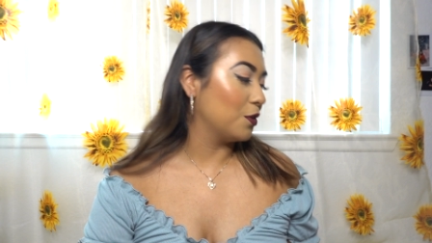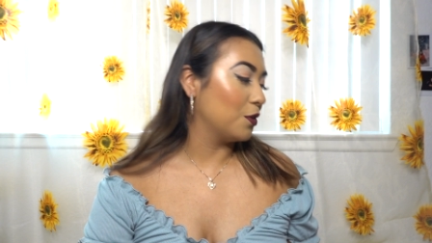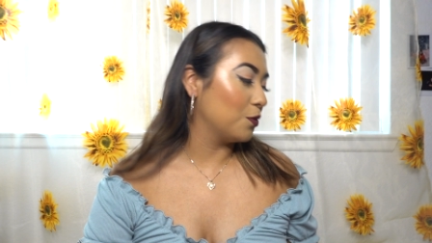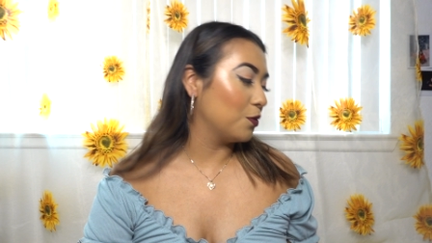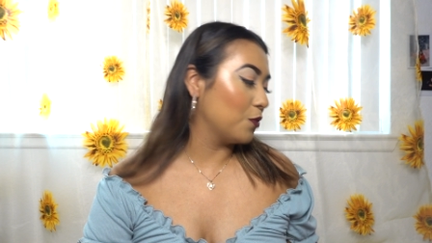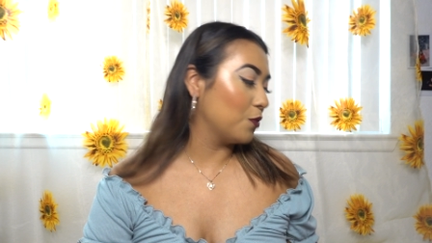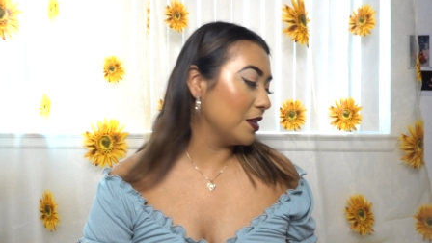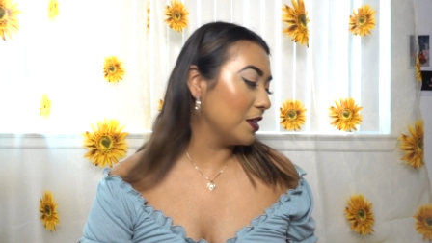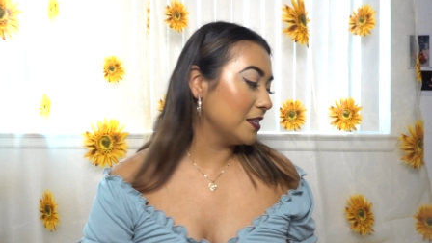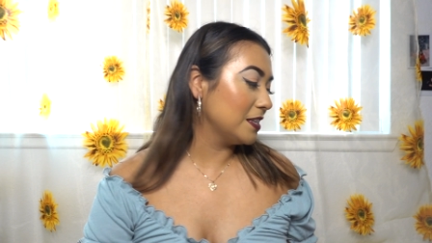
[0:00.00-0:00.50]

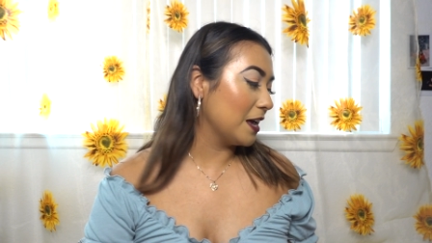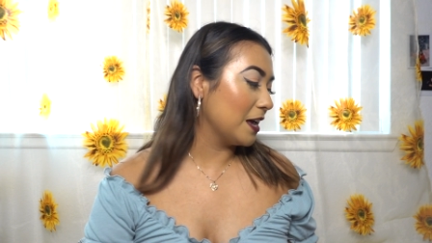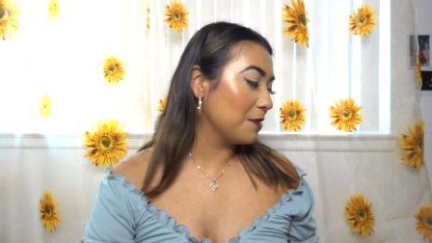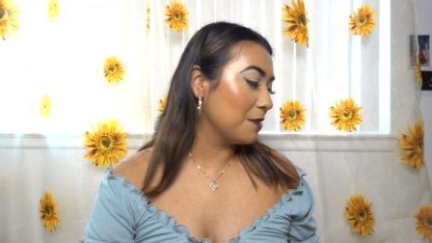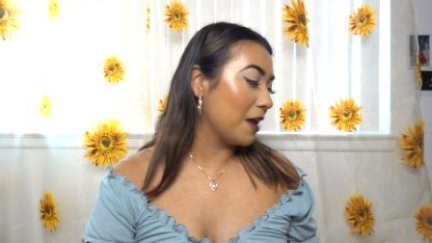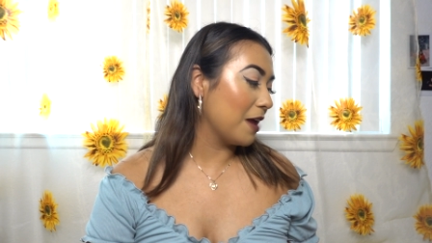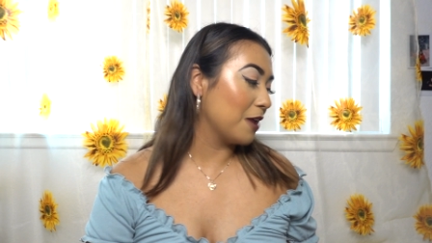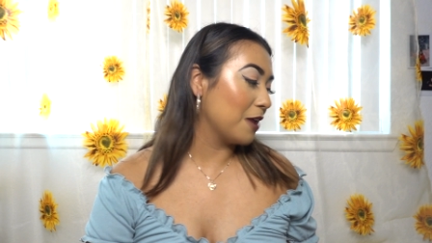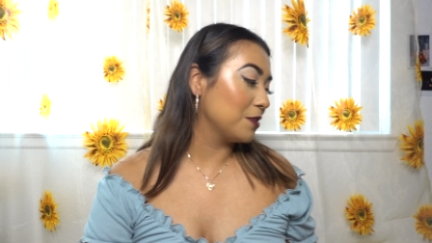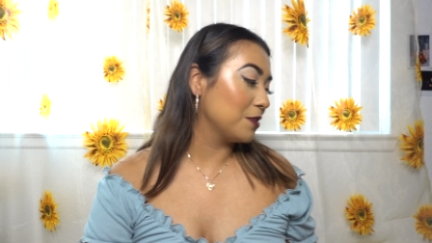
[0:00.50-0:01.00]
One time
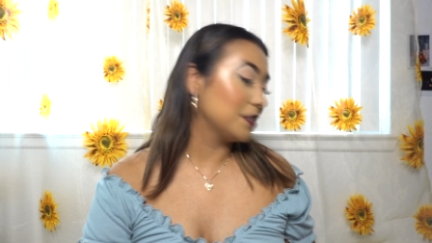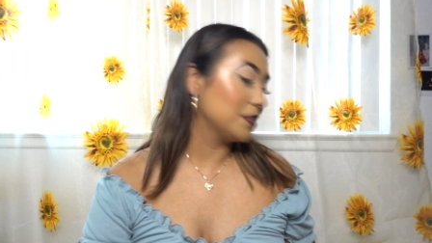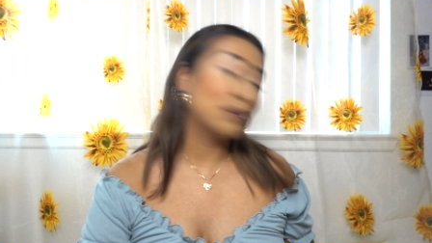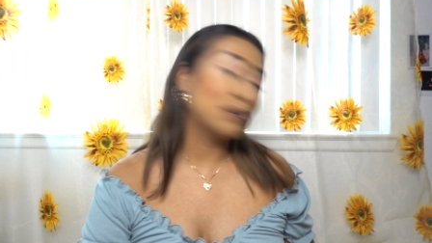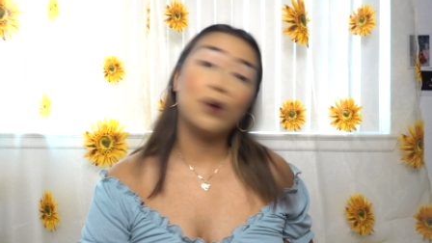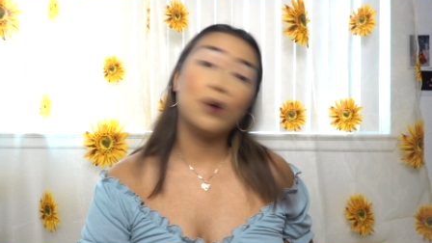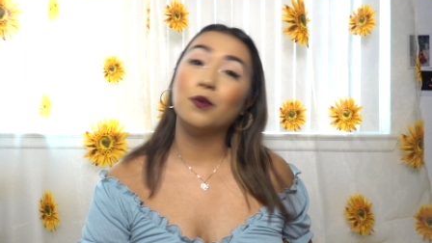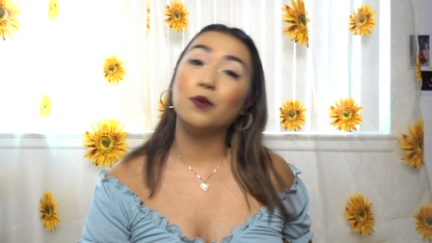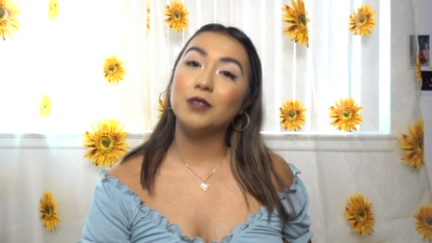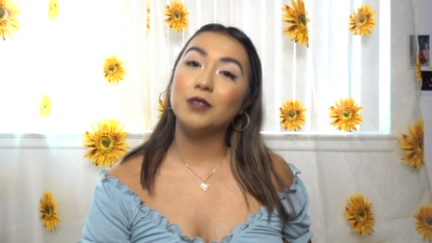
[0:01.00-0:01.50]
I went to
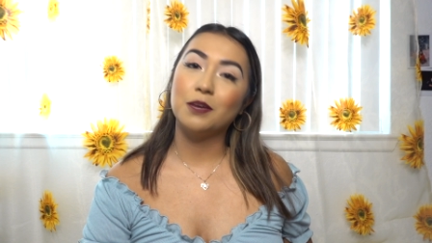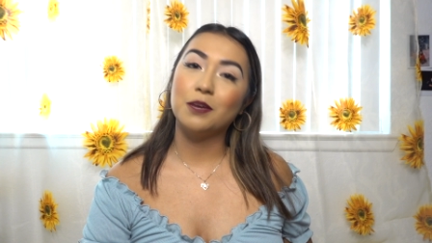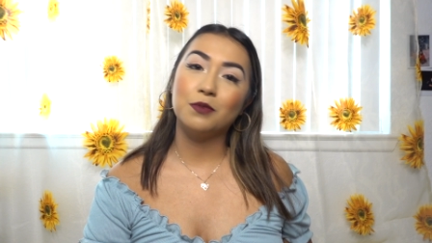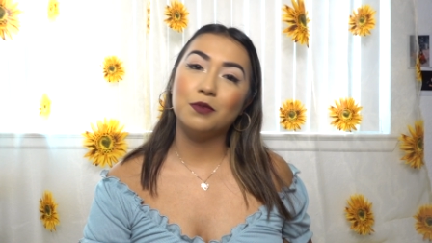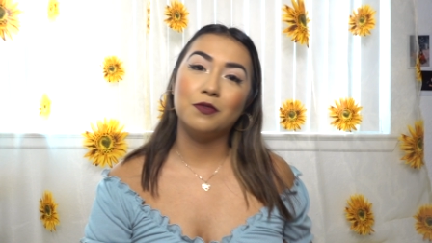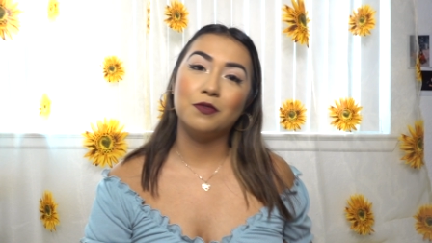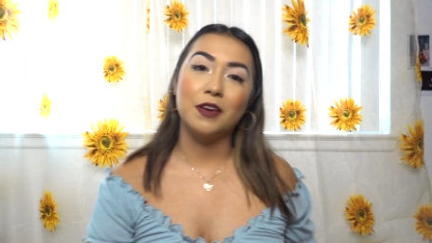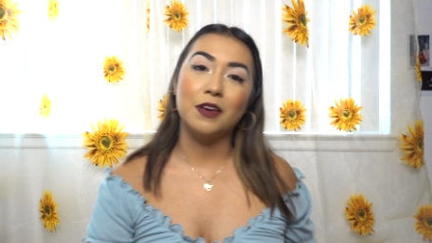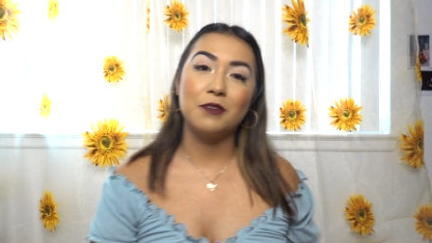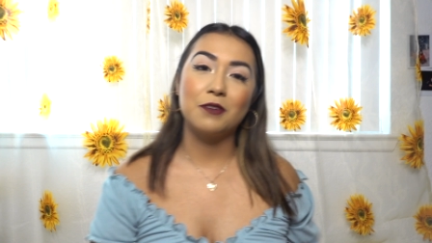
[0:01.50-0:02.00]
Hometown
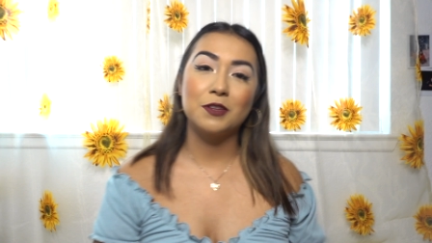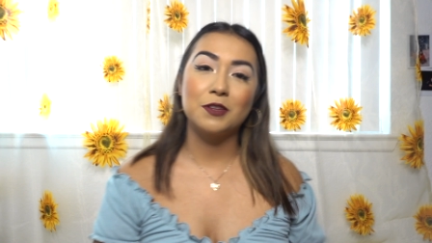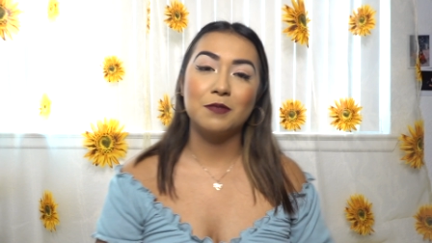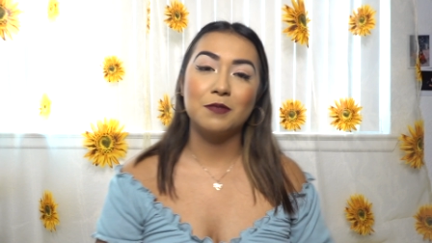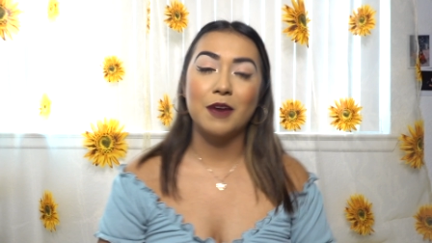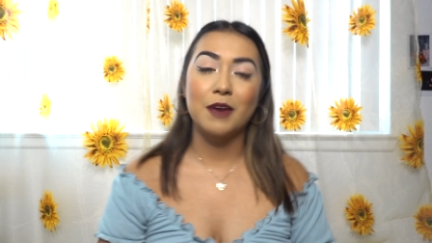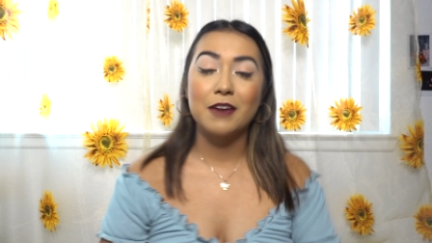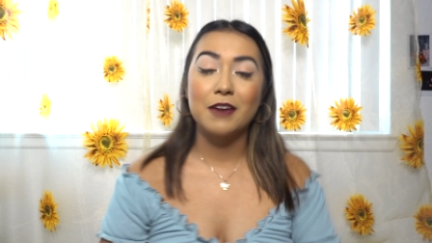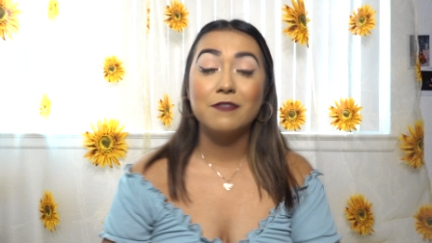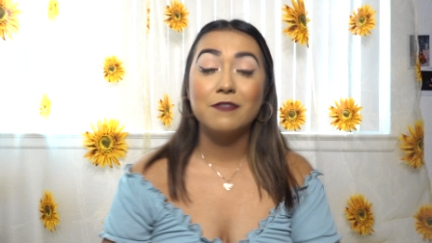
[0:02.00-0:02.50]
Buffet with
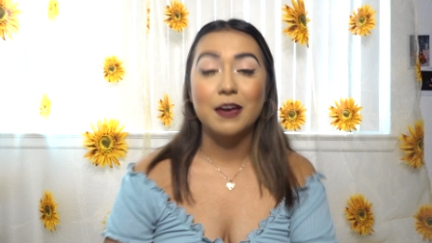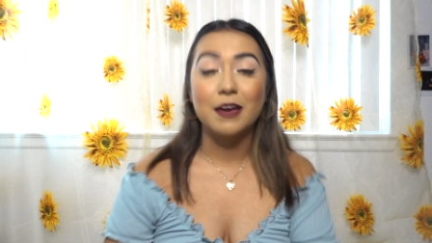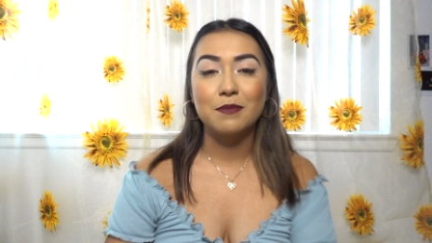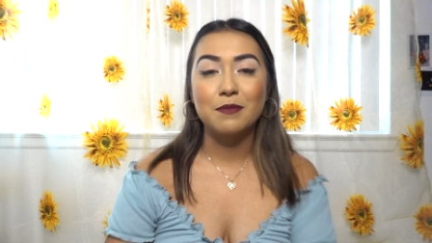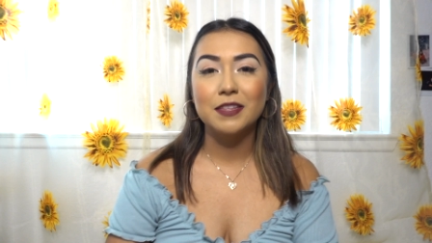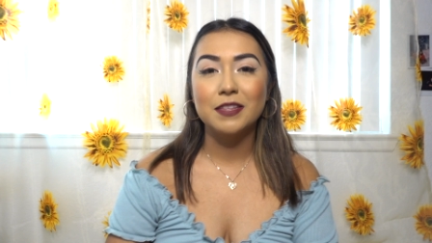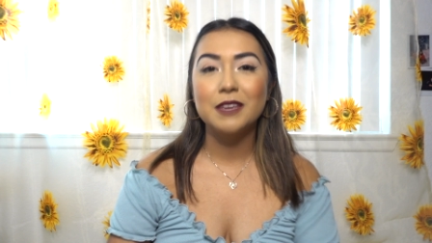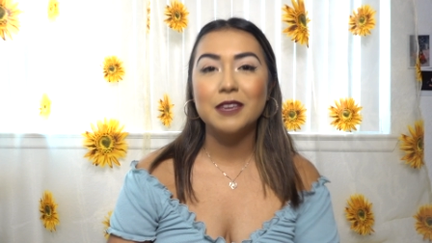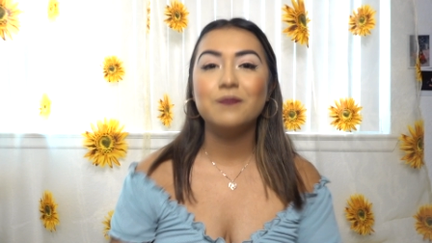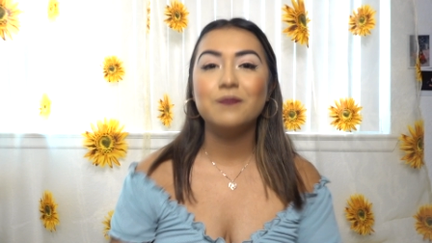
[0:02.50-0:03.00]
my
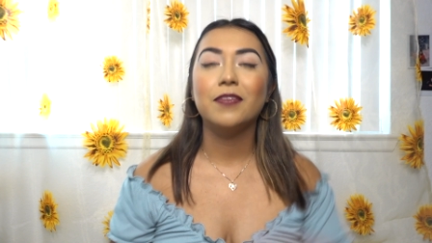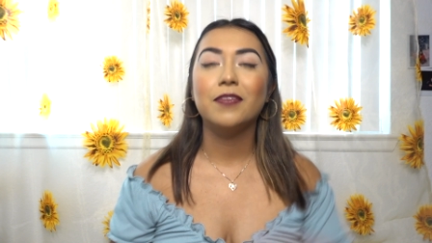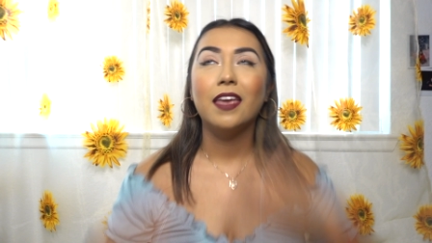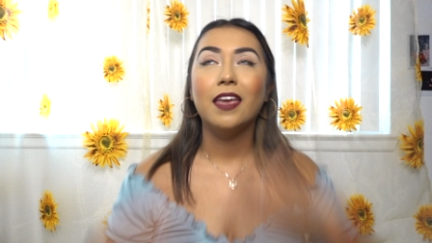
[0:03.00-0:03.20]
family,